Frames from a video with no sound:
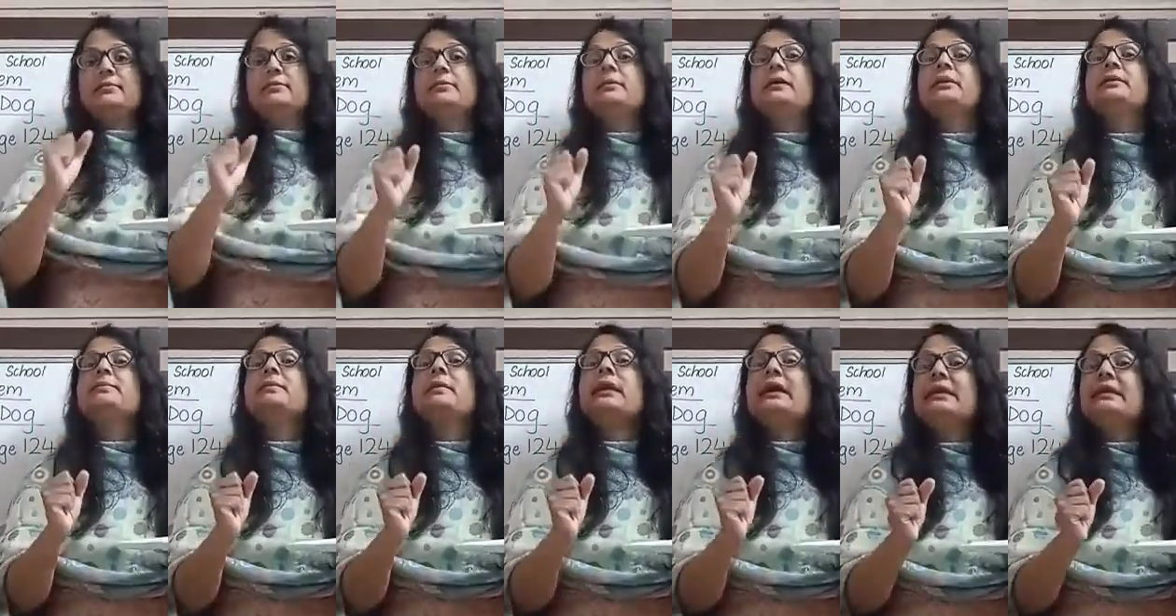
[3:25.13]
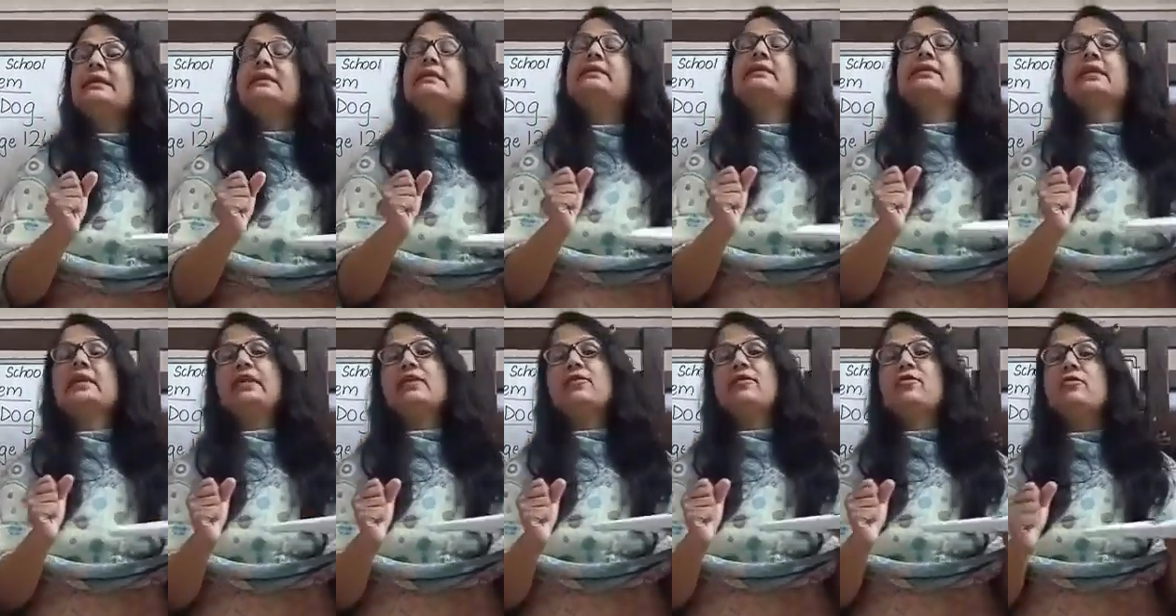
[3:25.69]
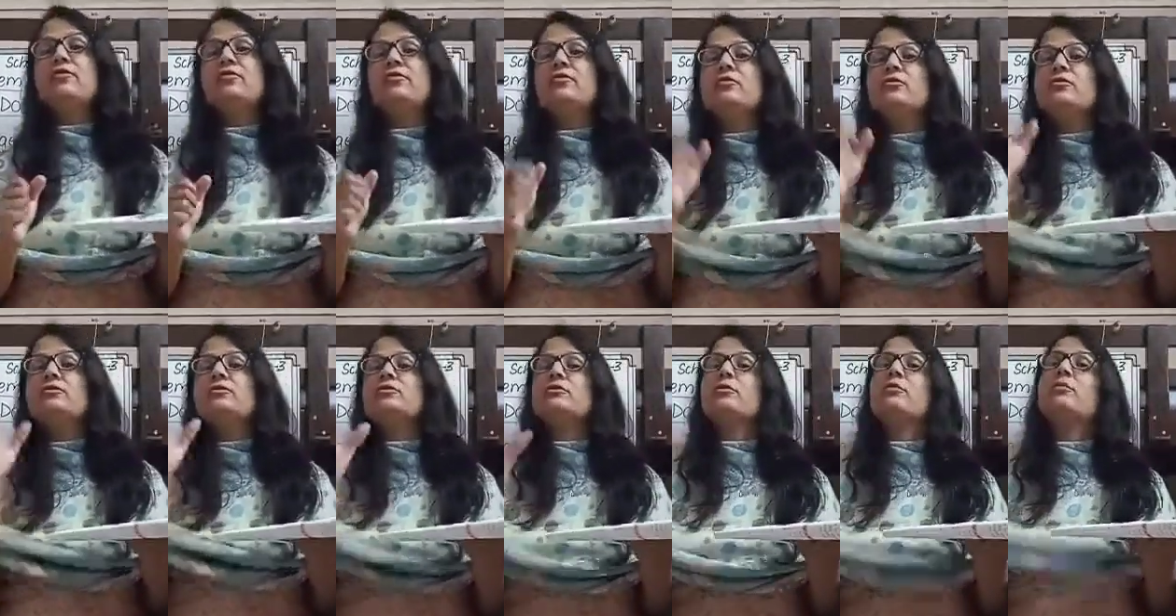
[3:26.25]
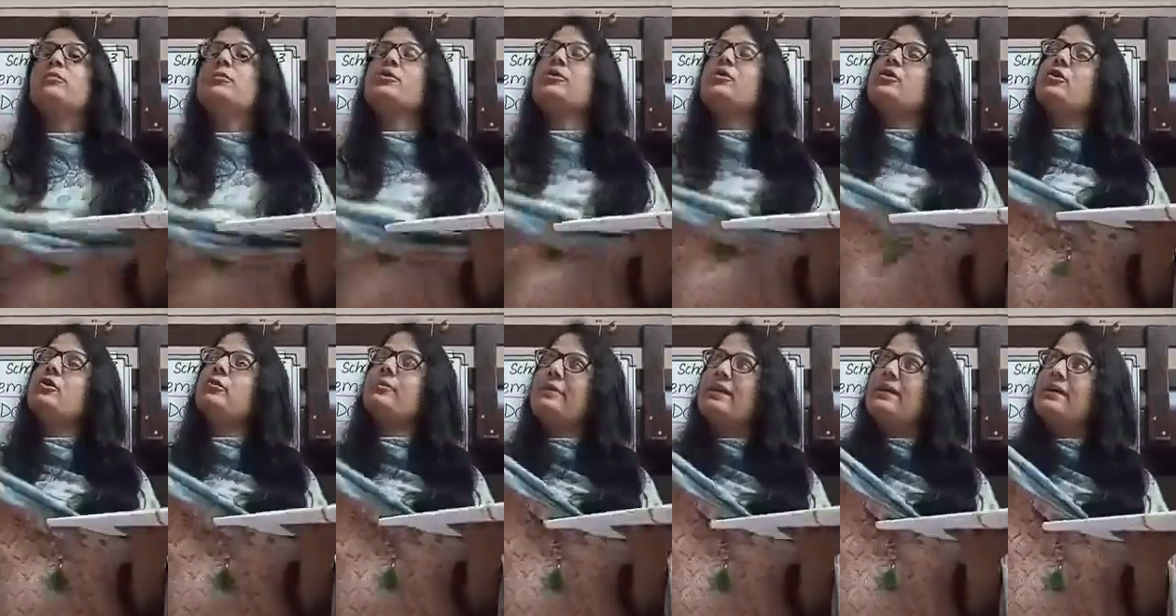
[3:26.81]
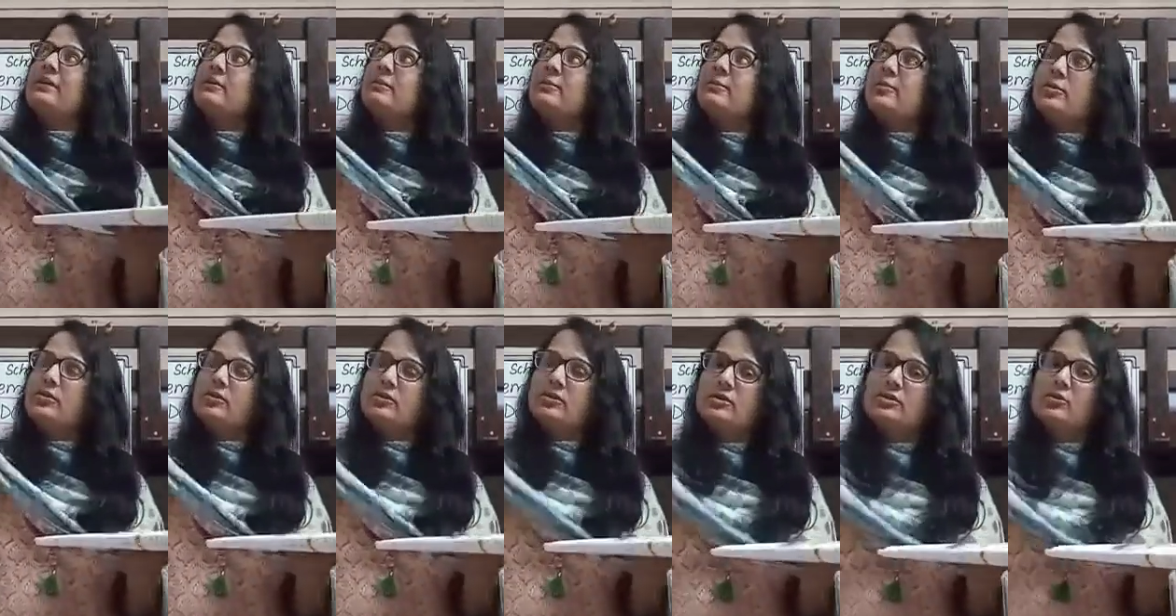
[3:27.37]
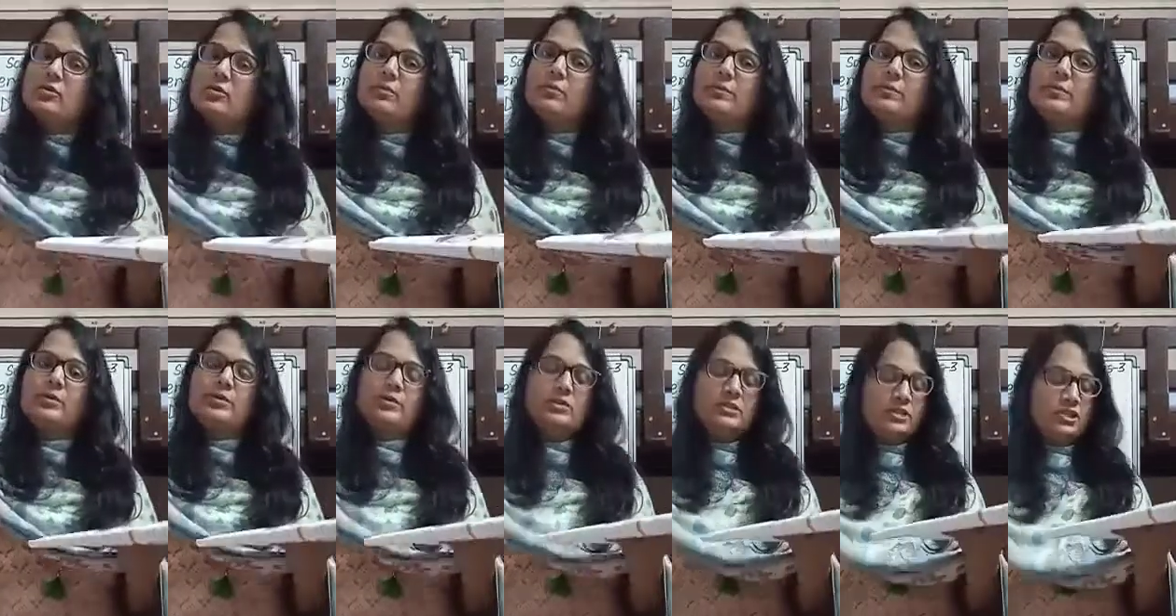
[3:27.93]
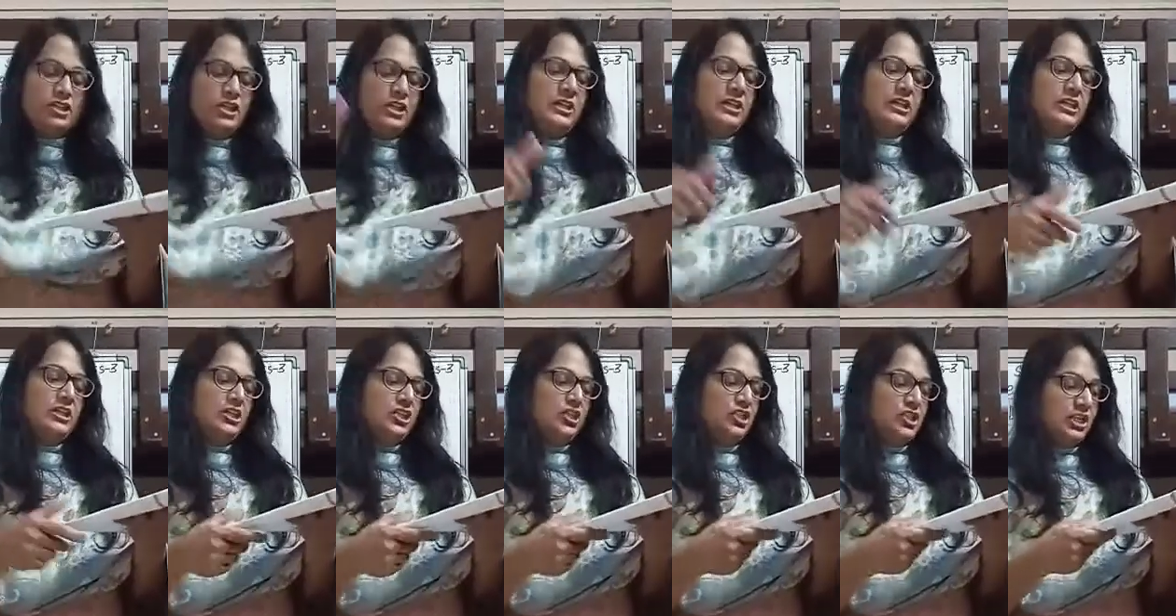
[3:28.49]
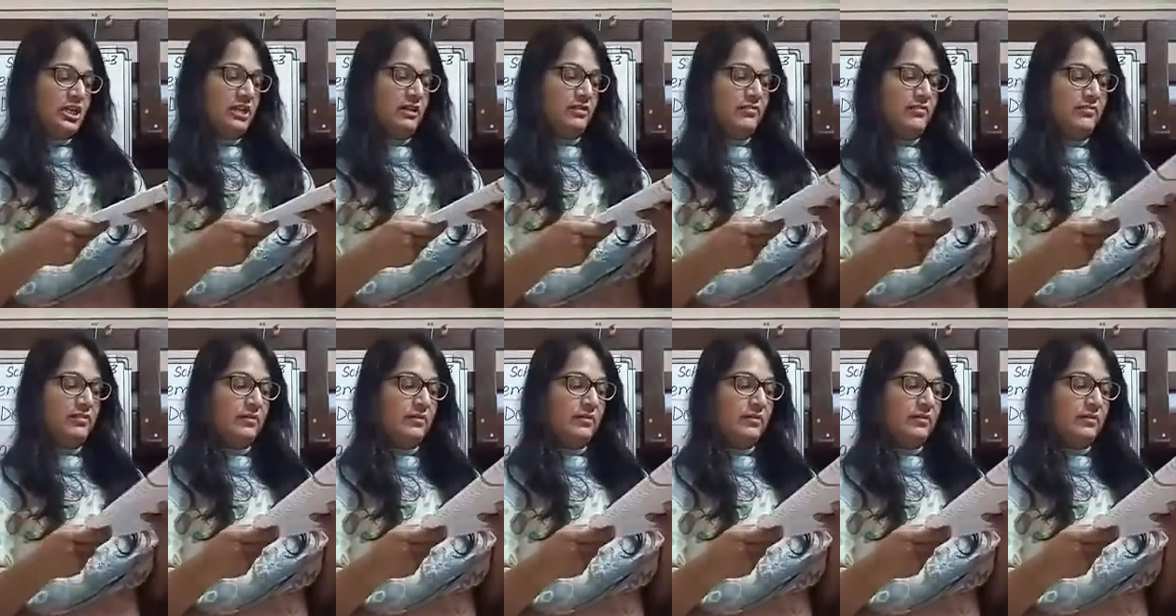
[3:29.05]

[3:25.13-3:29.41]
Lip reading: it might take your food, so put your meat upon the topmost shelf.